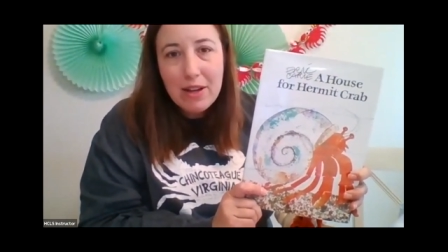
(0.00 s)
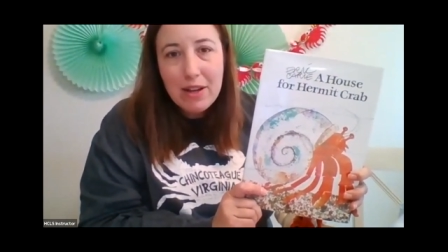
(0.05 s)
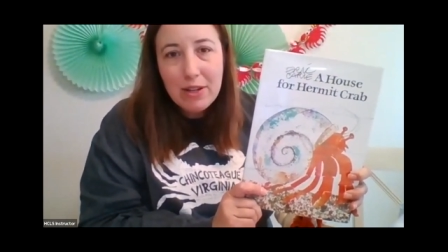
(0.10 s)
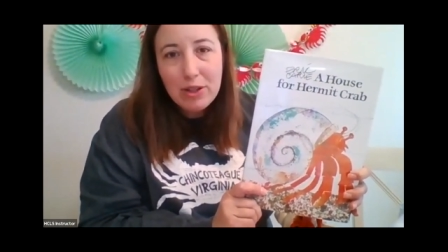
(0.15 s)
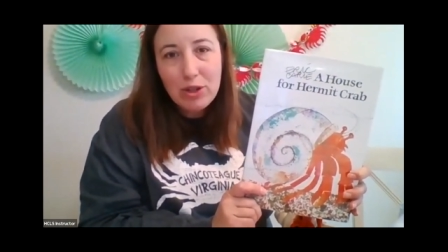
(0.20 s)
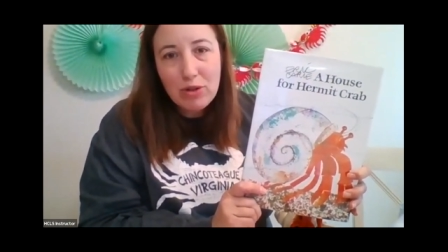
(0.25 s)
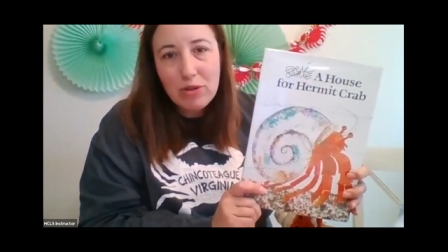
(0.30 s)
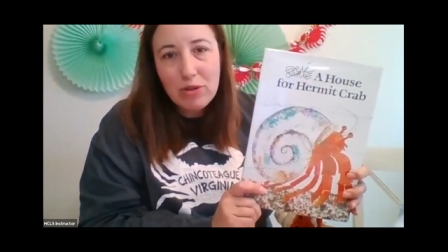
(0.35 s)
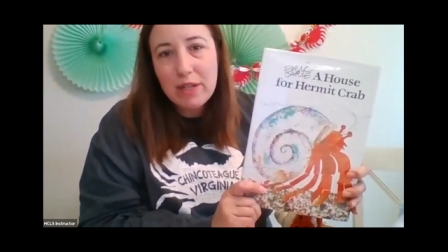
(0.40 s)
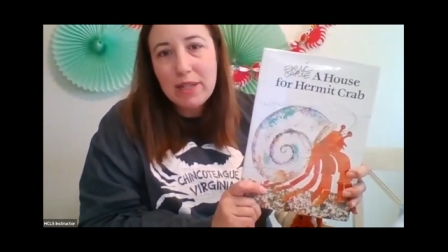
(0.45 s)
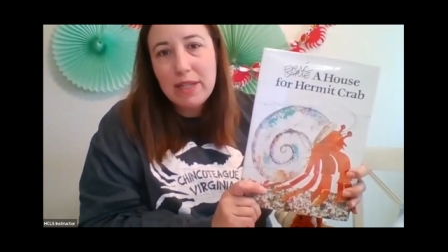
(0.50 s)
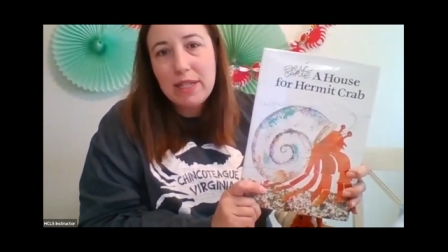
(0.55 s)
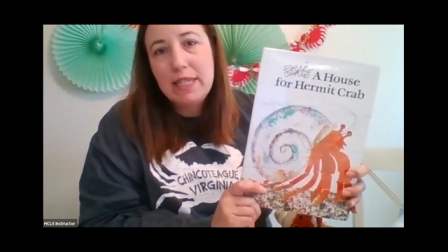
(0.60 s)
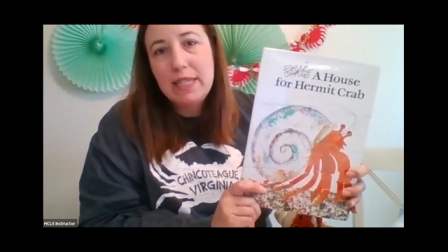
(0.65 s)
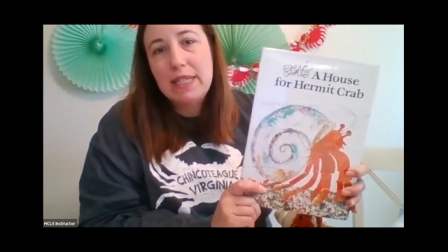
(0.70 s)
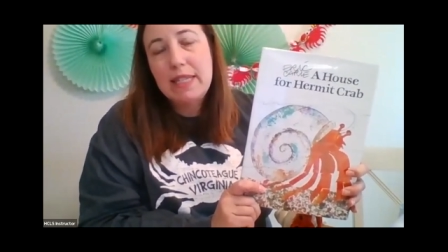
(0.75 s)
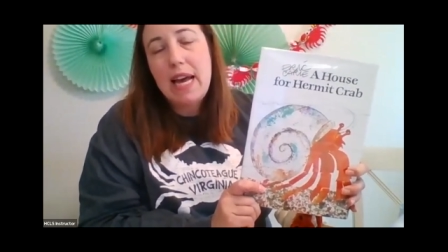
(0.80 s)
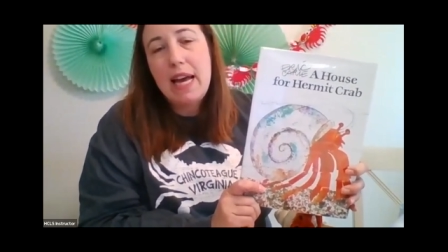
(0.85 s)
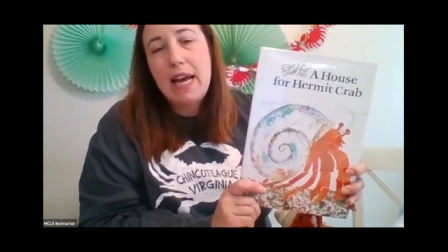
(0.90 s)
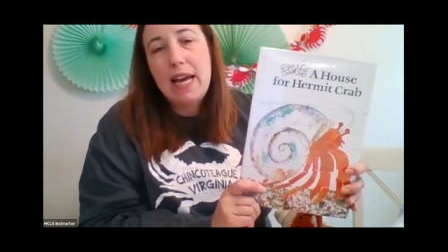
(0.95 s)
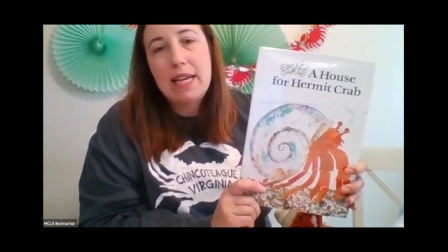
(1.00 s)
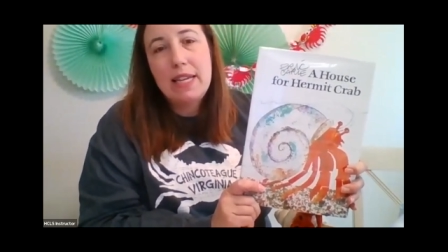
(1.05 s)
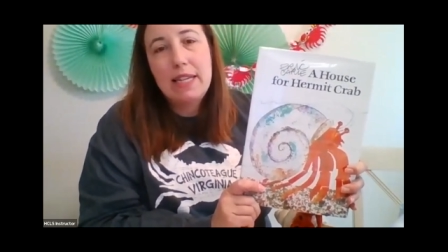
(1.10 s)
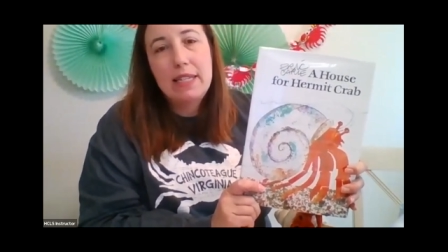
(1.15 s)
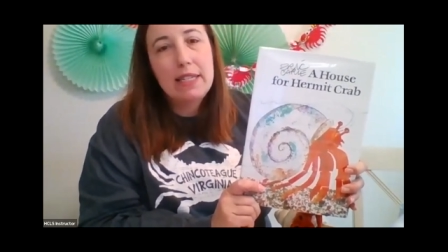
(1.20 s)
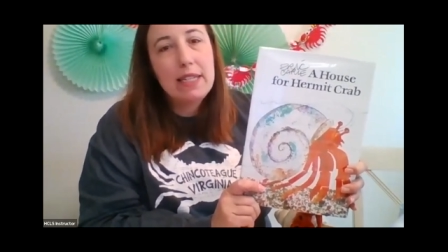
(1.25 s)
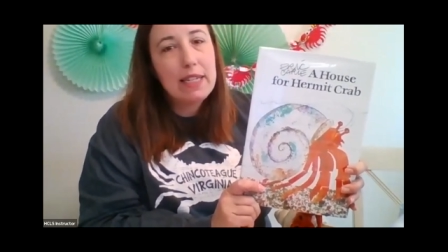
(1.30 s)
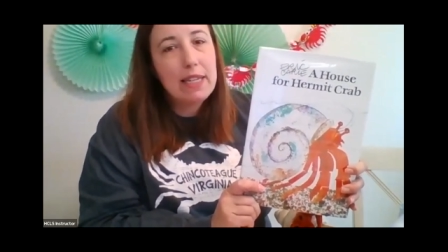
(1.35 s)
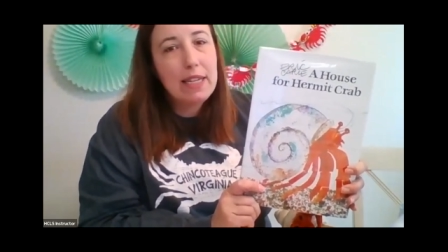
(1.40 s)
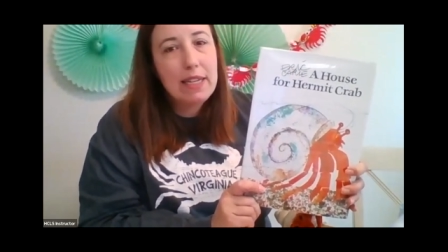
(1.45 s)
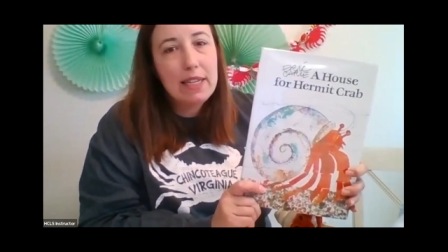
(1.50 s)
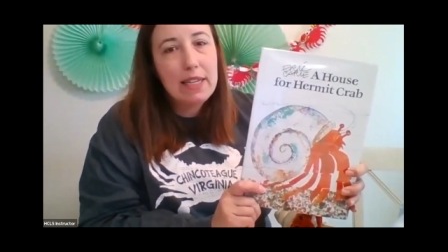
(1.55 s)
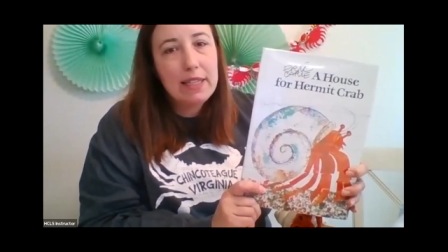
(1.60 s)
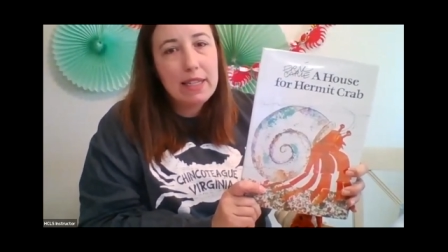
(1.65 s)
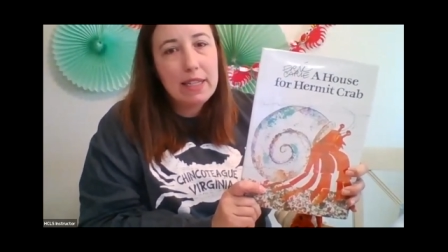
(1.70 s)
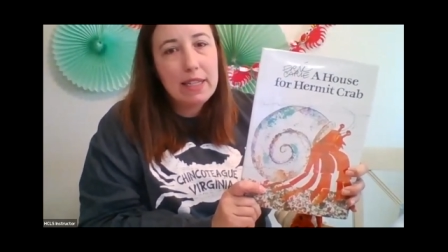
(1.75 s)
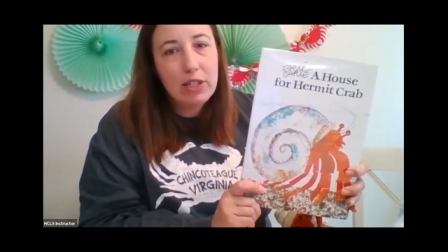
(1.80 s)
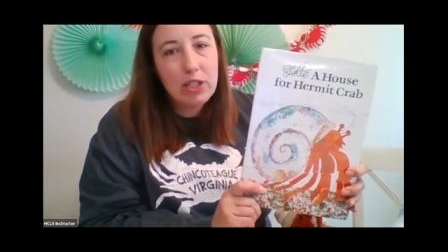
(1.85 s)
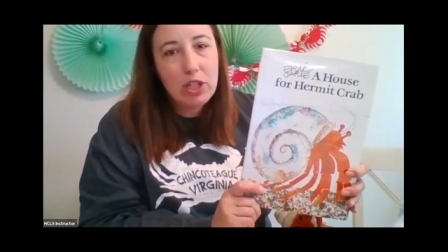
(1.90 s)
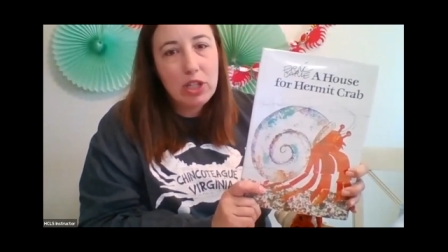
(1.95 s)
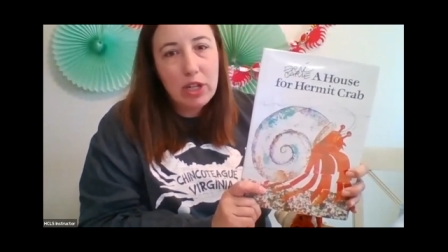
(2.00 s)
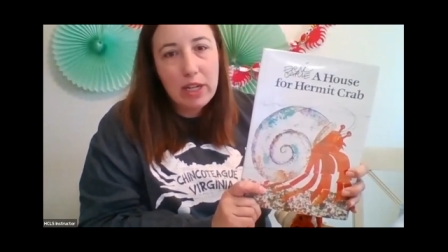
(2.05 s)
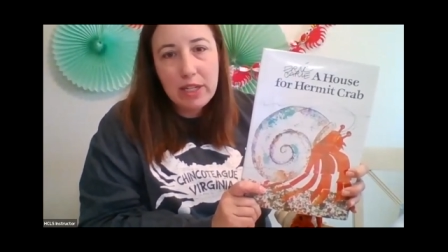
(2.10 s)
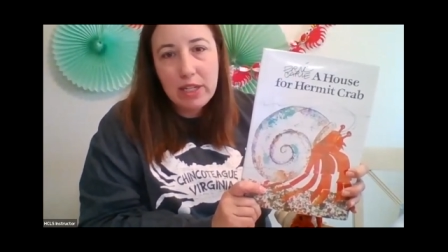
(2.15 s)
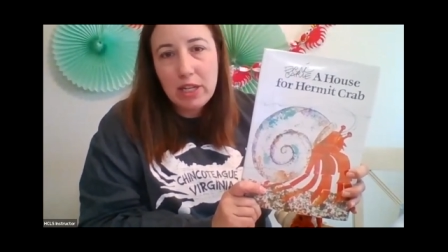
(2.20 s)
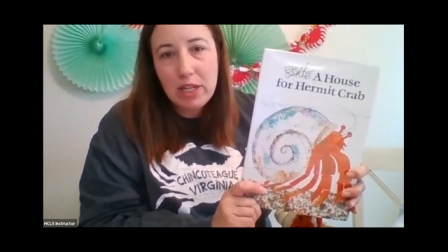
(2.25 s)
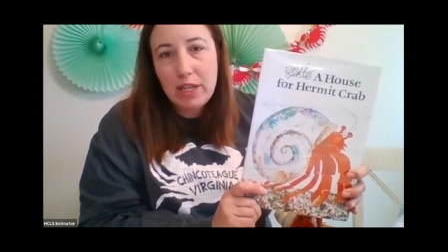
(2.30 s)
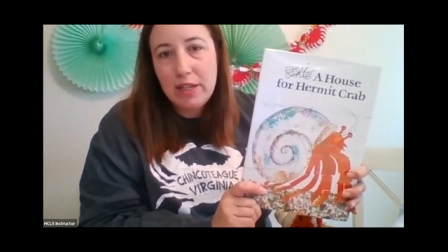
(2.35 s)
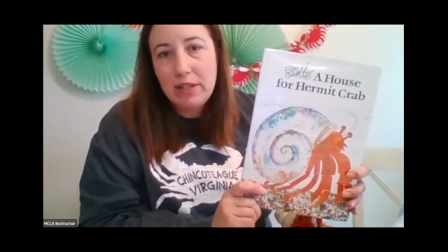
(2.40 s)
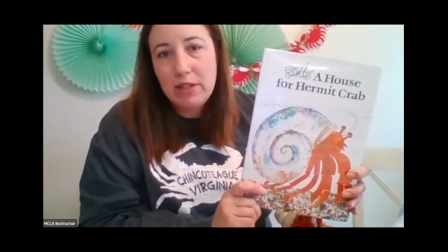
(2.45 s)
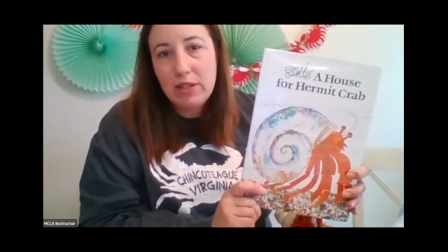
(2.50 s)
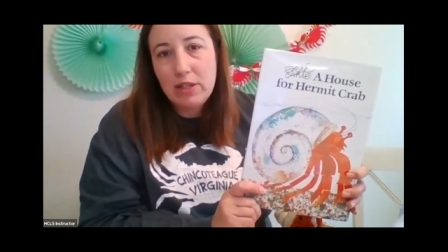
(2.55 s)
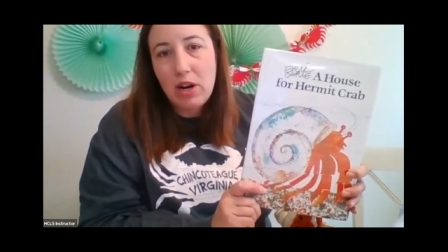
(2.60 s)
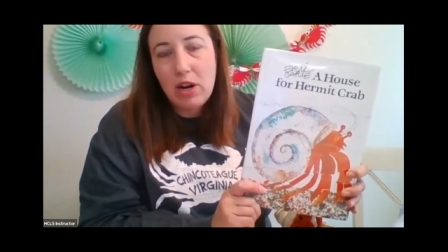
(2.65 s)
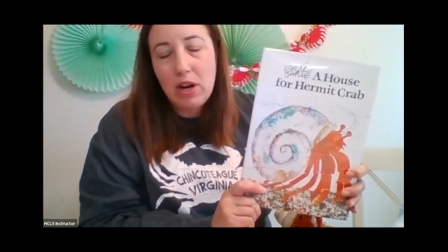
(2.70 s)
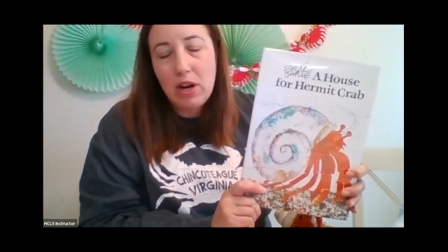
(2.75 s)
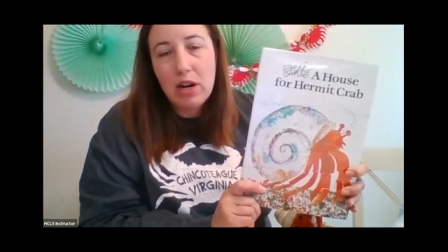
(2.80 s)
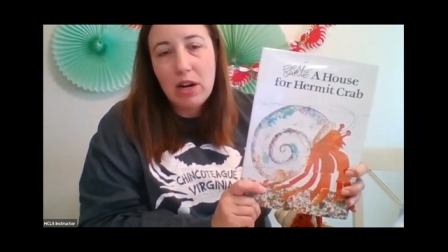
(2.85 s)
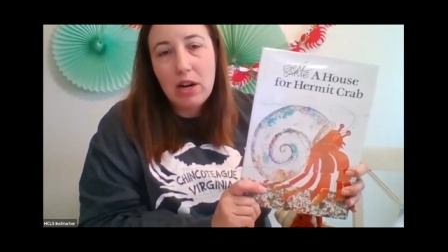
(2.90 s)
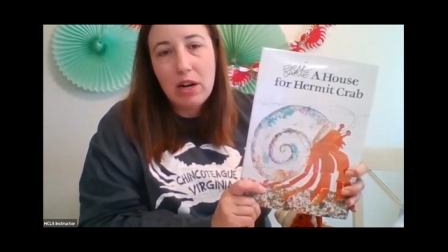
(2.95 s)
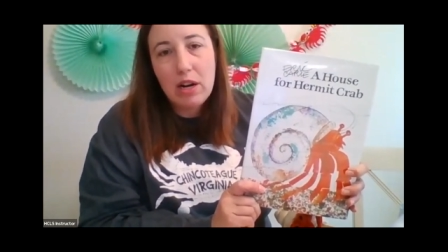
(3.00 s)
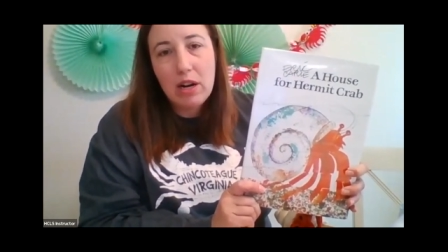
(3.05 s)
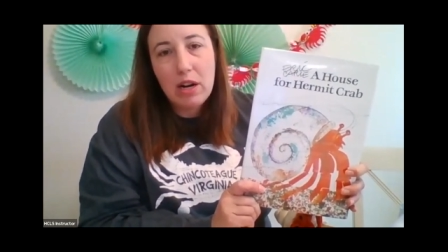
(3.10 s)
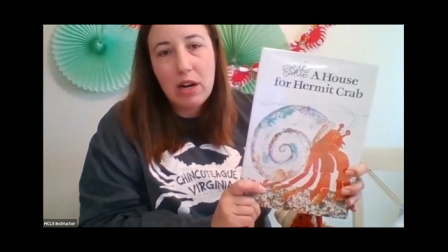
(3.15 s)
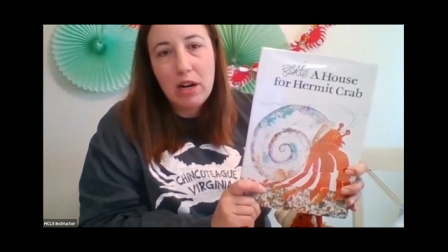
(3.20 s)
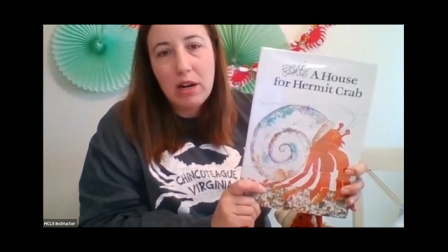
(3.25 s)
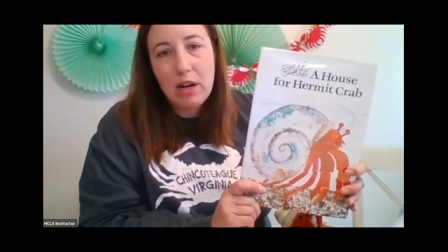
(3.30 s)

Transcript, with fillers: stories and his illustrations are